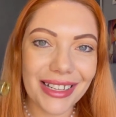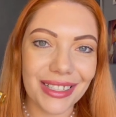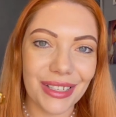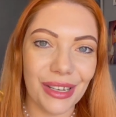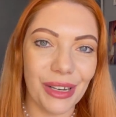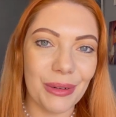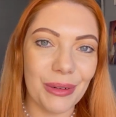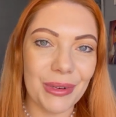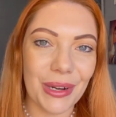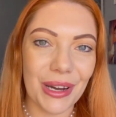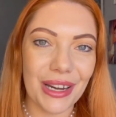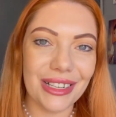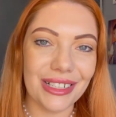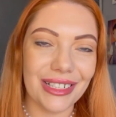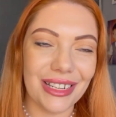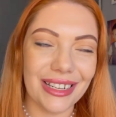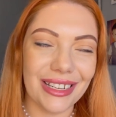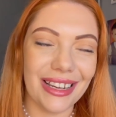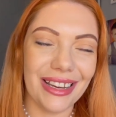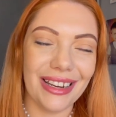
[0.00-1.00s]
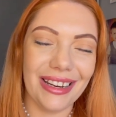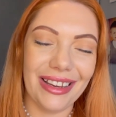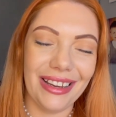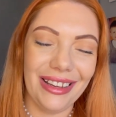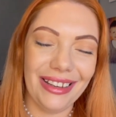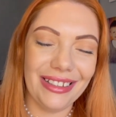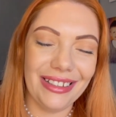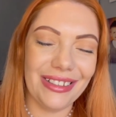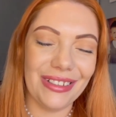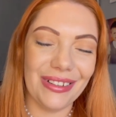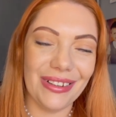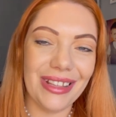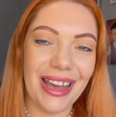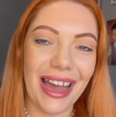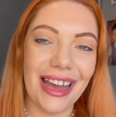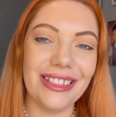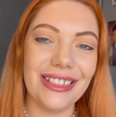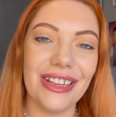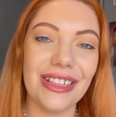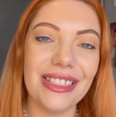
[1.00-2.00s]
So I'm not actually gonna do
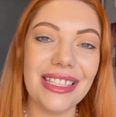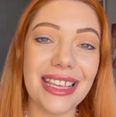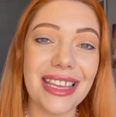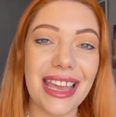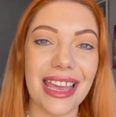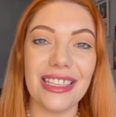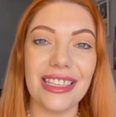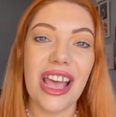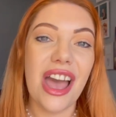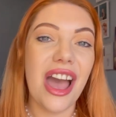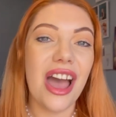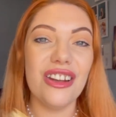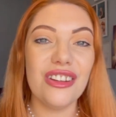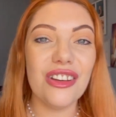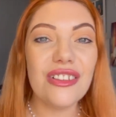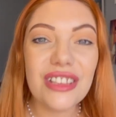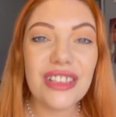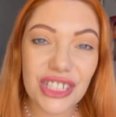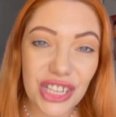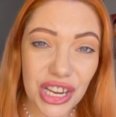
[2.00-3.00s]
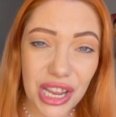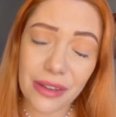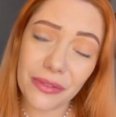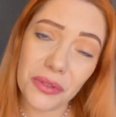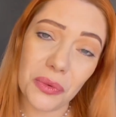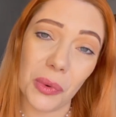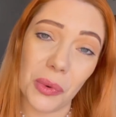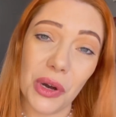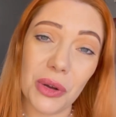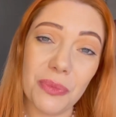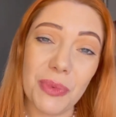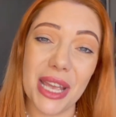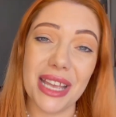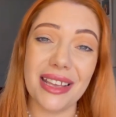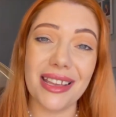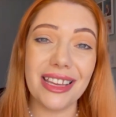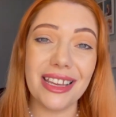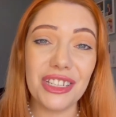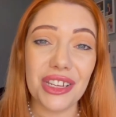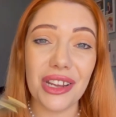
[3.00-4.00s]
that, just in case. Not that she ever would, but in
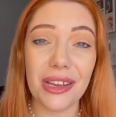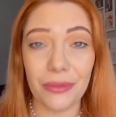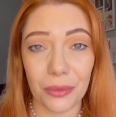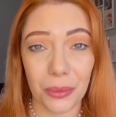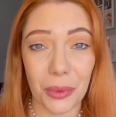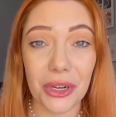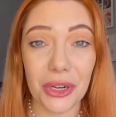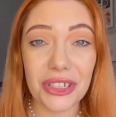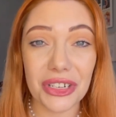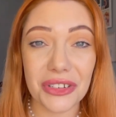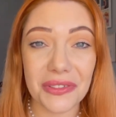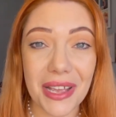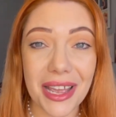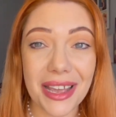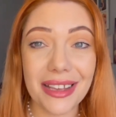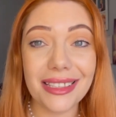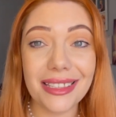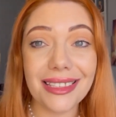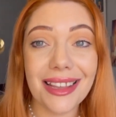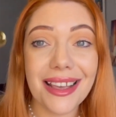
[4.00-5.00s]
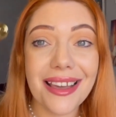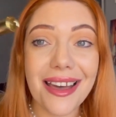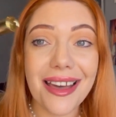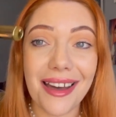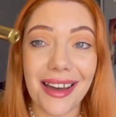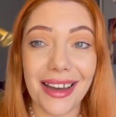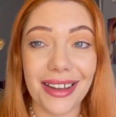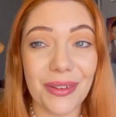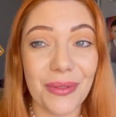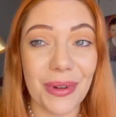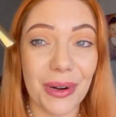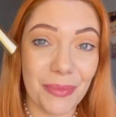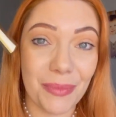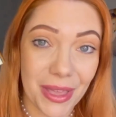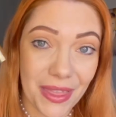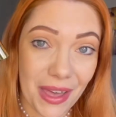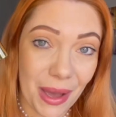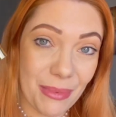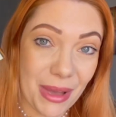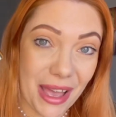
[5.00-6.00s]
case she ever watched this, I don't want to be
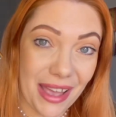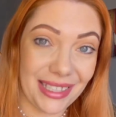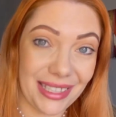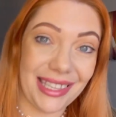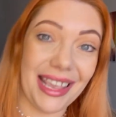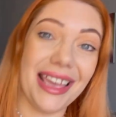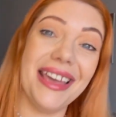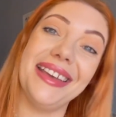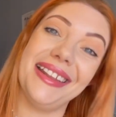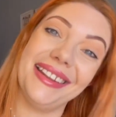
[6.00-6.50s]
that person.